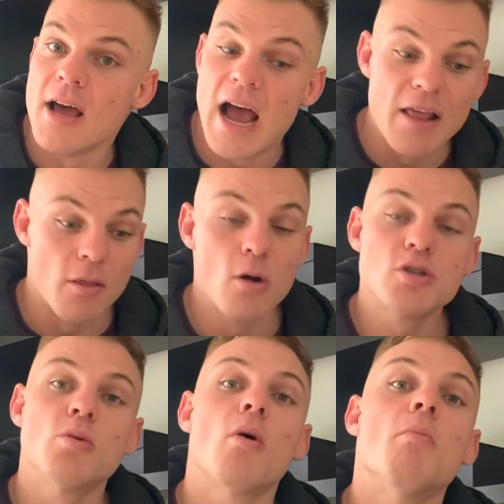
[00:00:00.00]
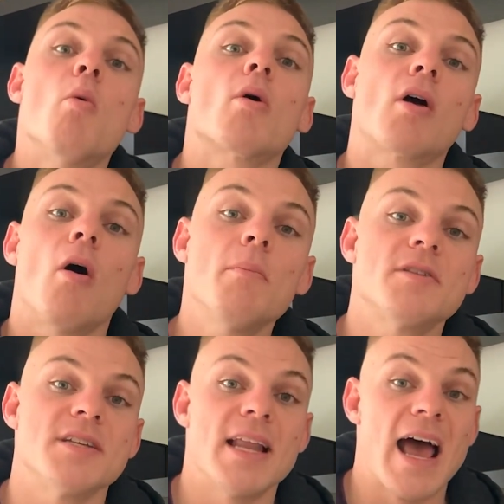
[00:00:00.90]
And those who are more
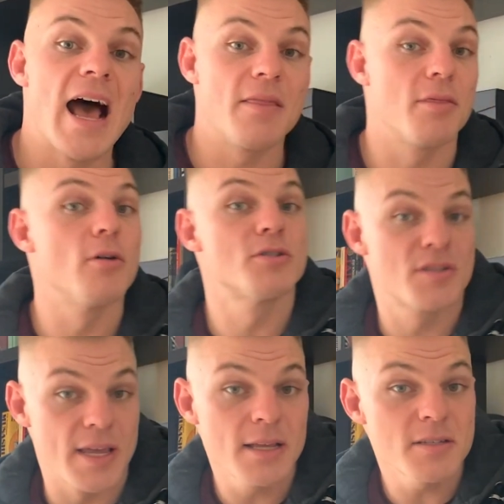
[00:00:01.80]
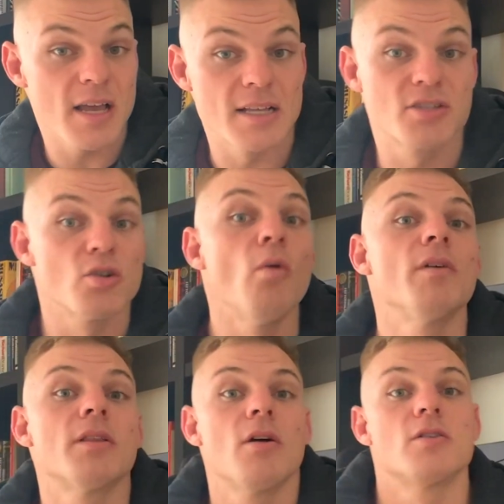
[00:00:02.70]
competent at those things, at
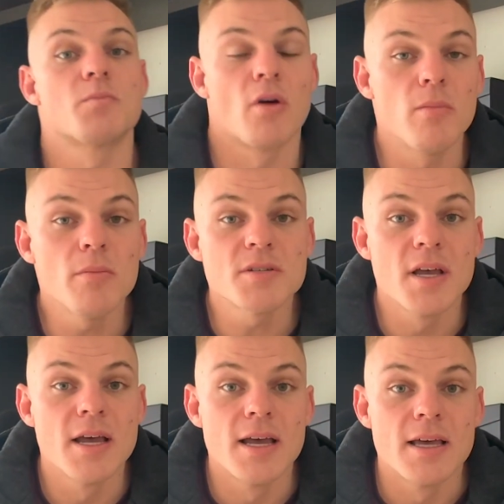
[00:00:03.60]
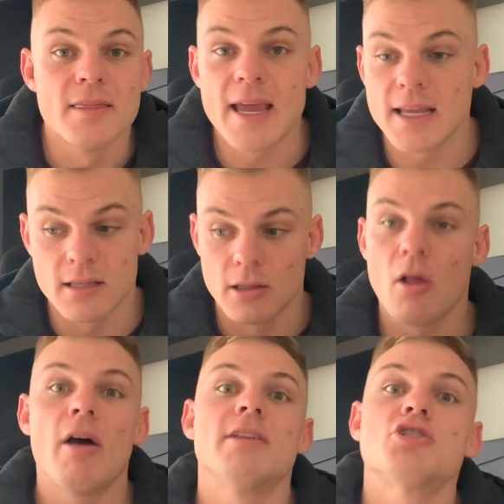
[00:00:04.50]
solving those problems, they get the
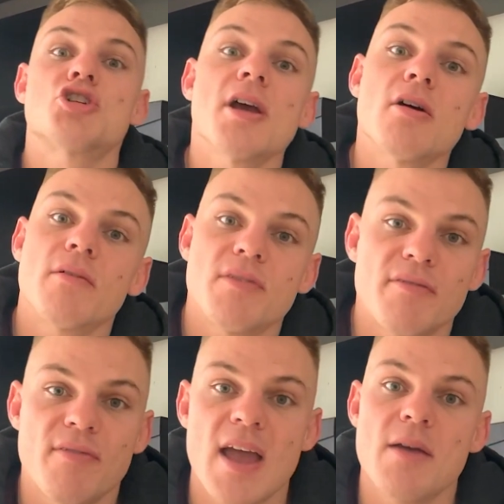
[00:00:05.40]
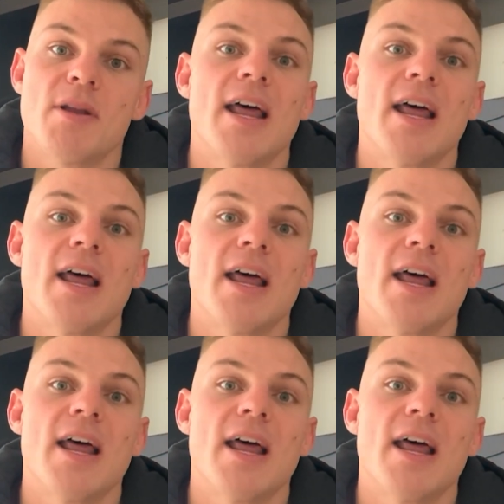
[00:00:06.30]
lion's share of the fame and